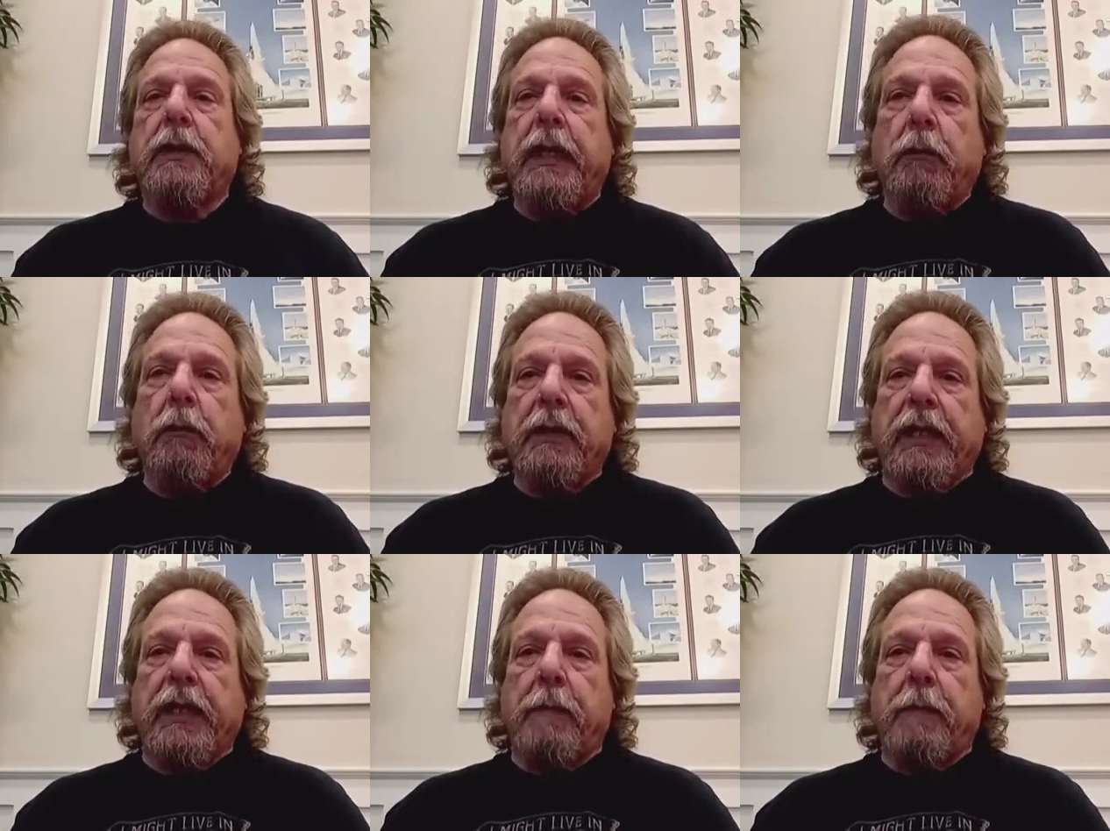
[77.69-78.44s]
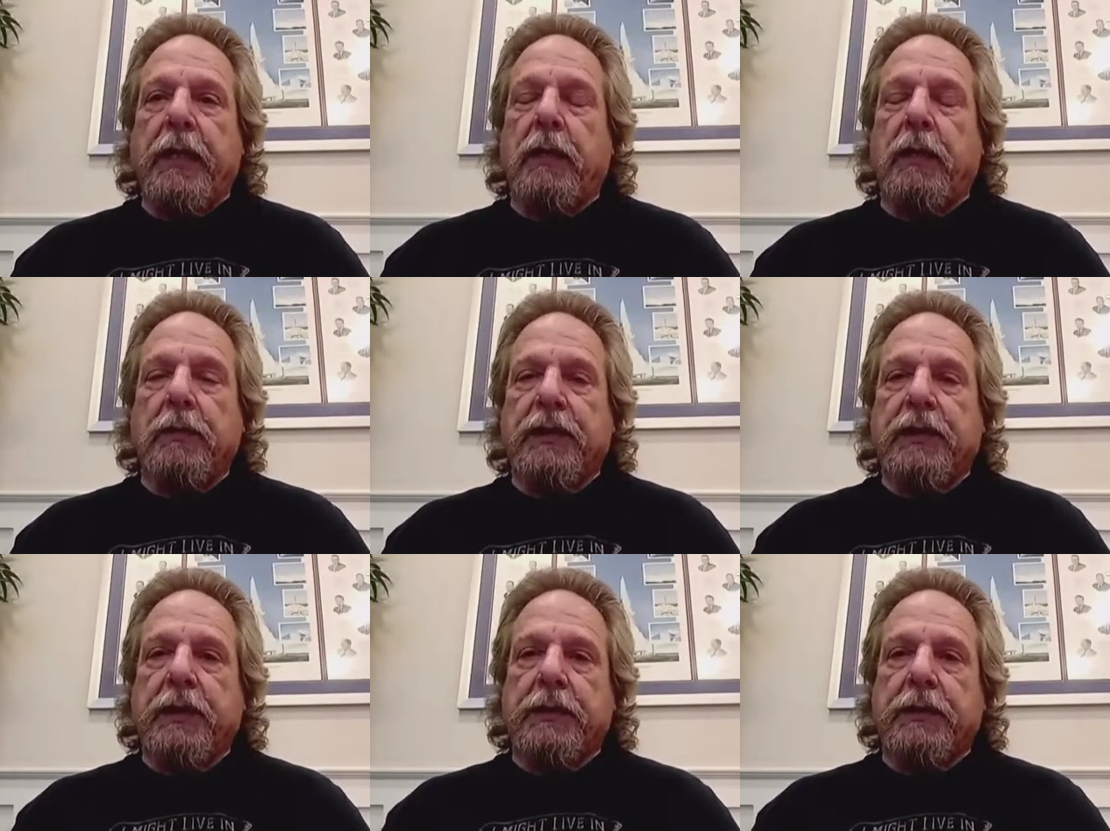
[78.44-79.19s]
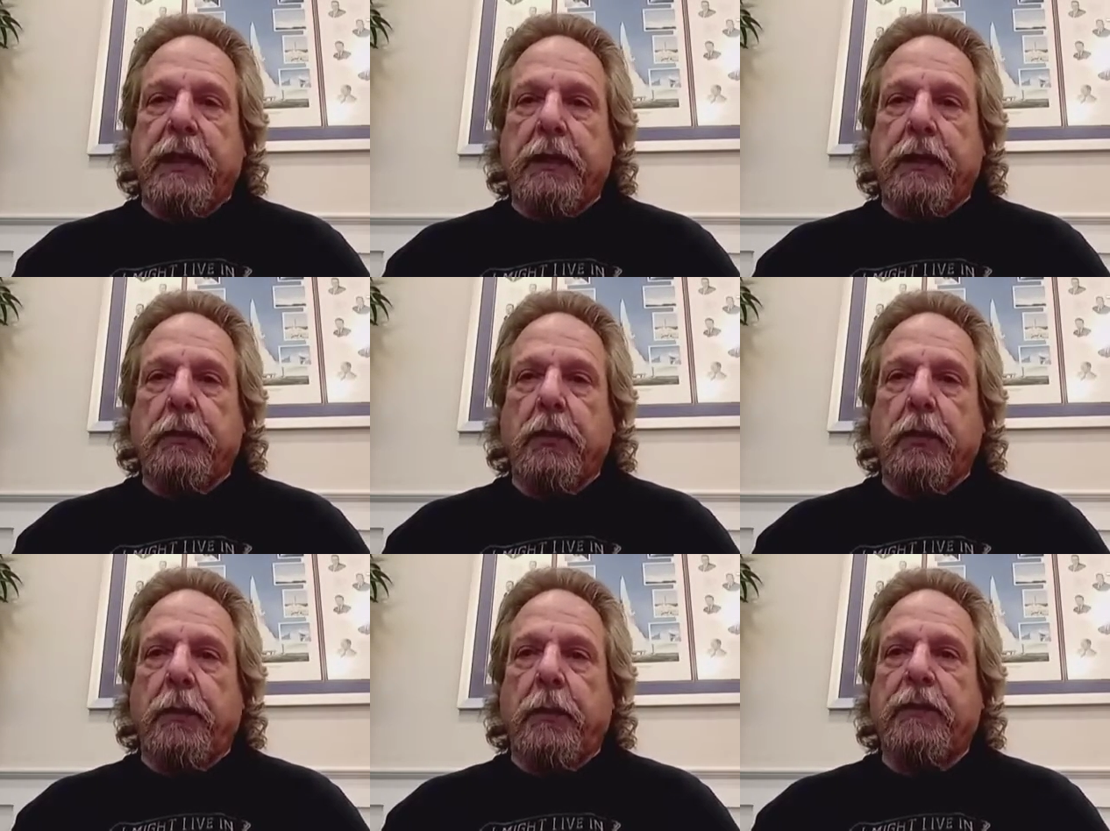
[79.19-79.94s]
And what that meant was I'd take a
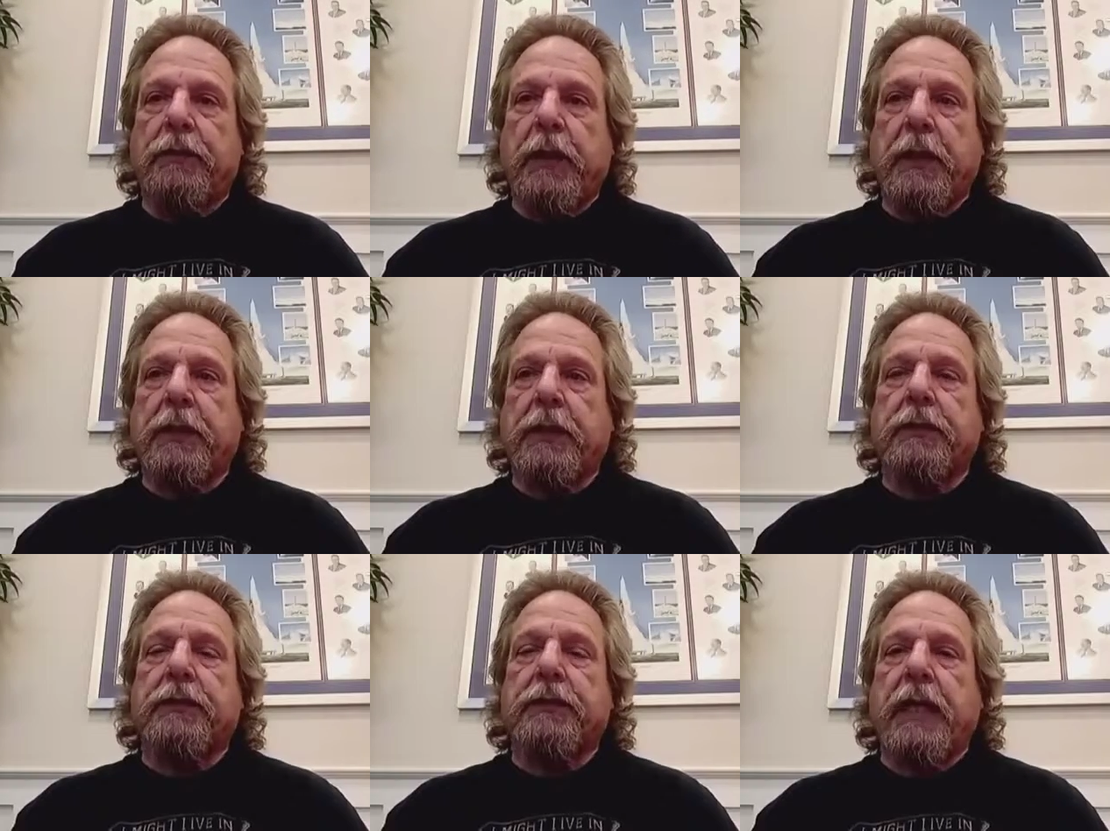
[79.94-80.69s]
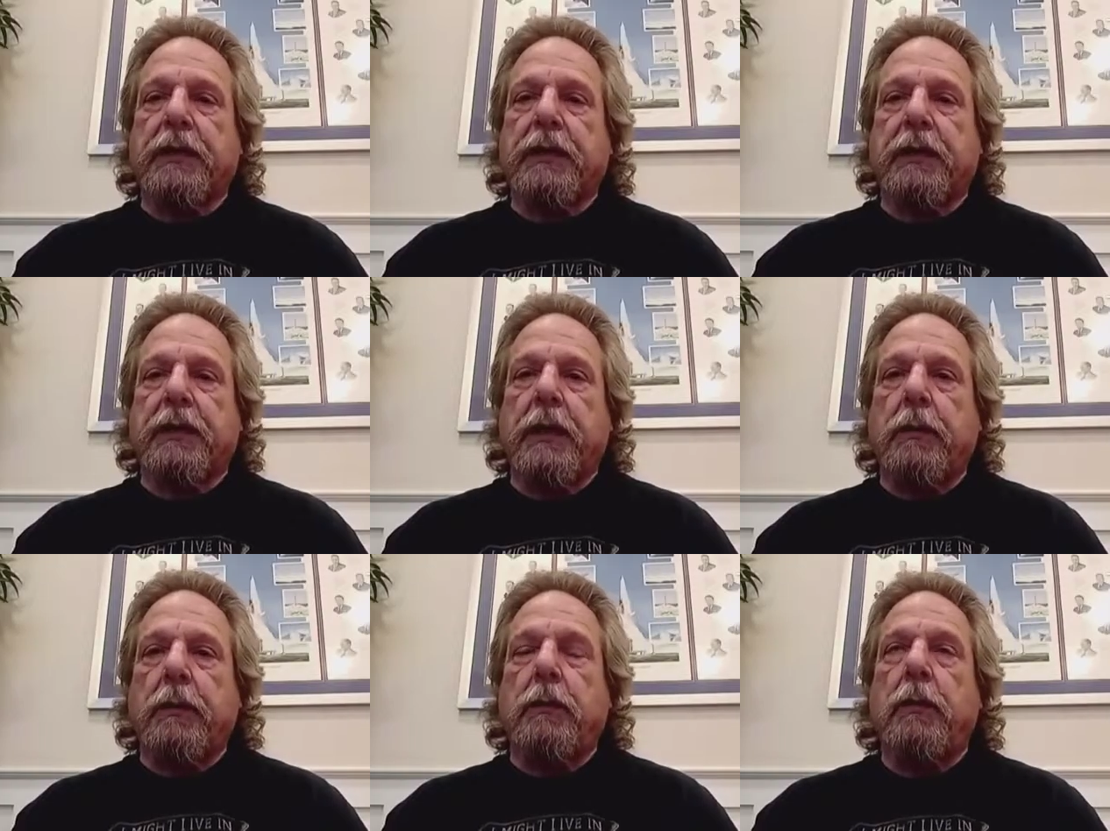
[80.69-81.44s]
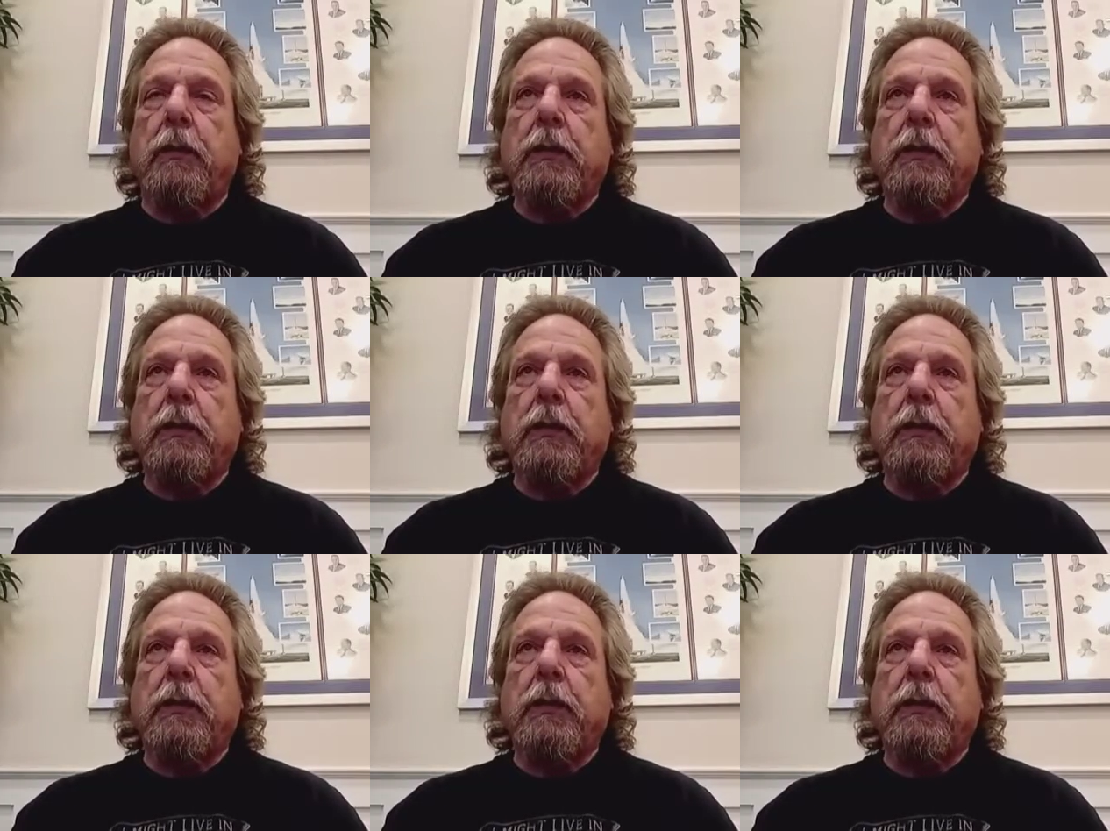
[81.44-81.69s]
group of inspectors and actually go